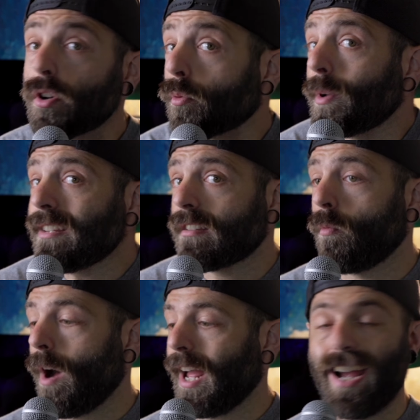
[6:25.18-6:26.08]
a
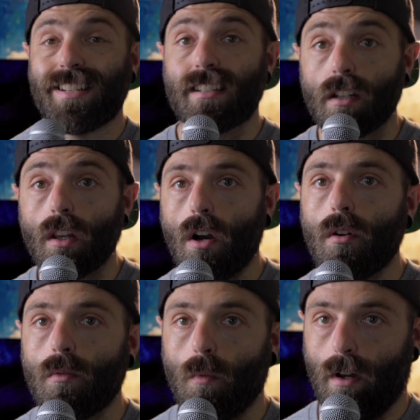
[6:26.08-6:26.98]
reason why I still
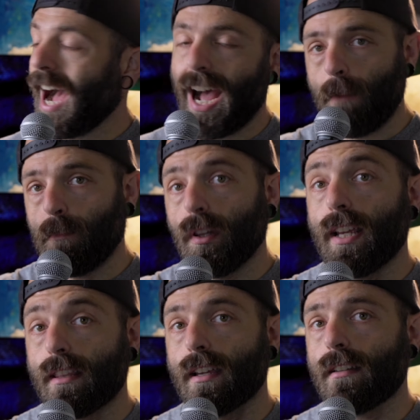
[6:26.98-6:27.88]
own one. I
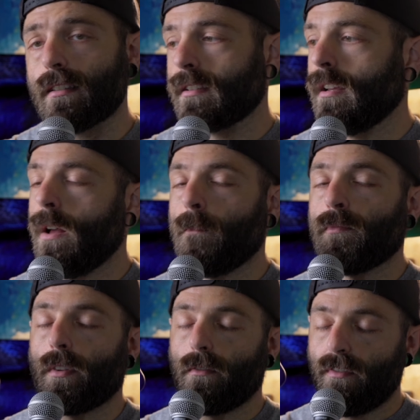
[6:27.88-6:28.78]
play this
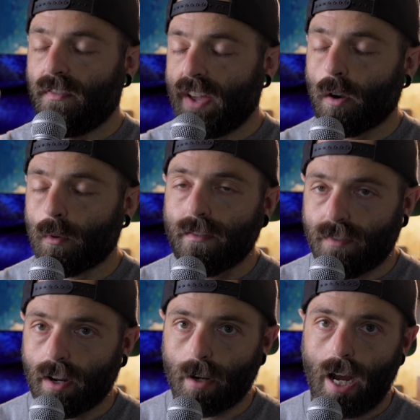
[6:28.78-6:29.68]
very,
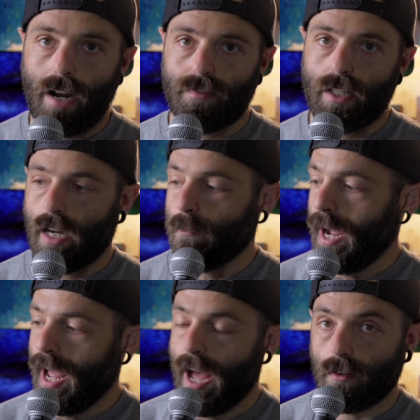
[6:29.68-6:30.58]
very often in
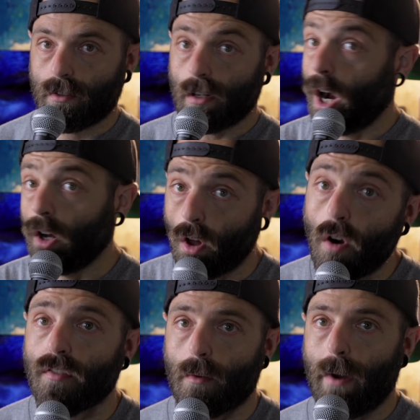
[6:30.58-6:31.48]
my house, all
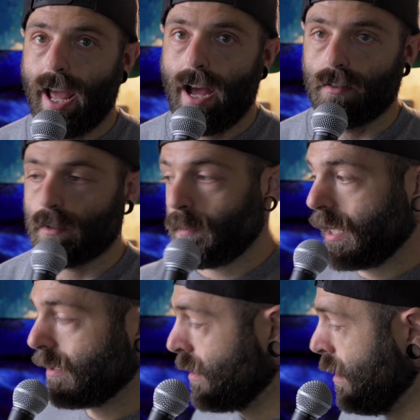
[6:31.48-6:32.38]
over my house,
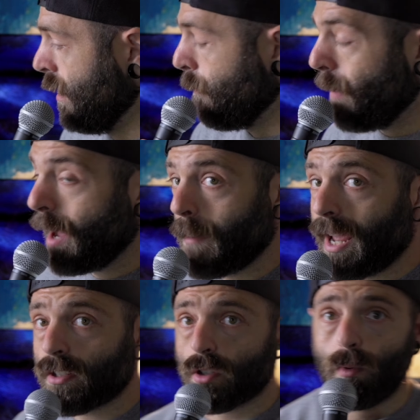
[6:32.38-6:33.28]
because my
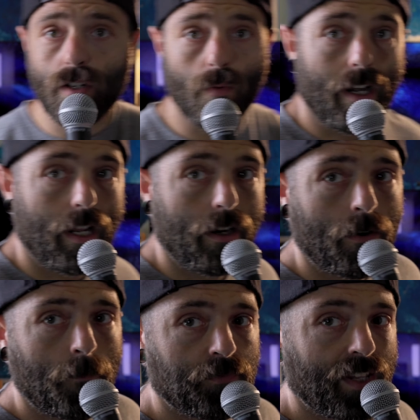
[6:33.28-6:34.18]
main Switch right
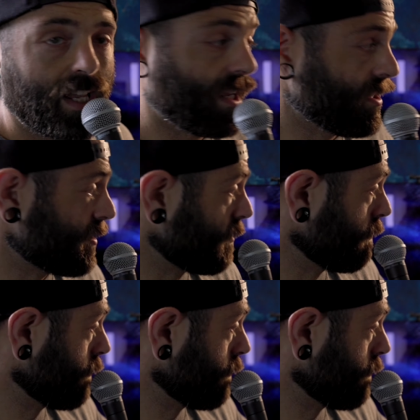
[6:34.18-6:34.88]
here is